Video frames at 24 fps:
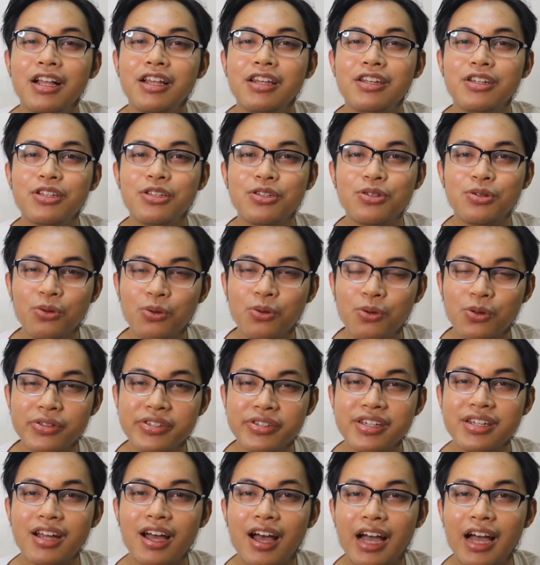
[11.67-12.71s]
the tools
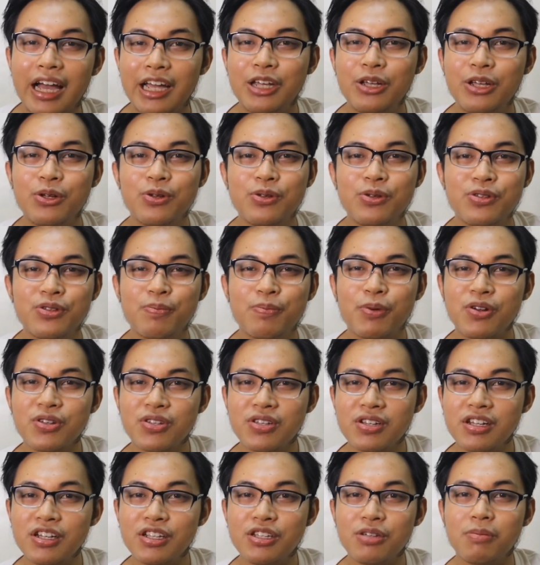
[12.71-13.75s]
that I use
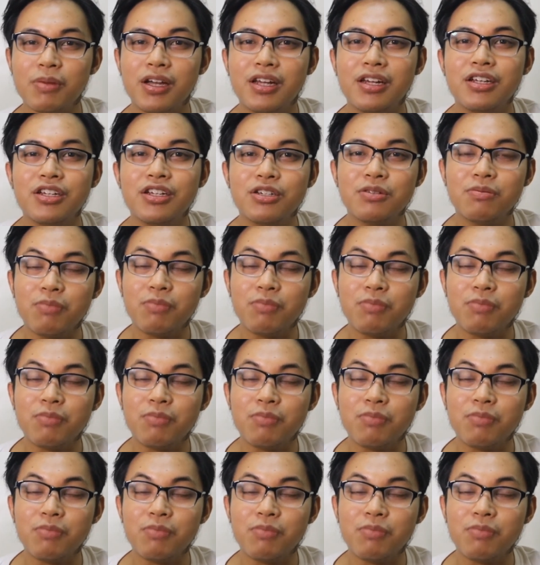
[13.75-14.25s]
personally to manage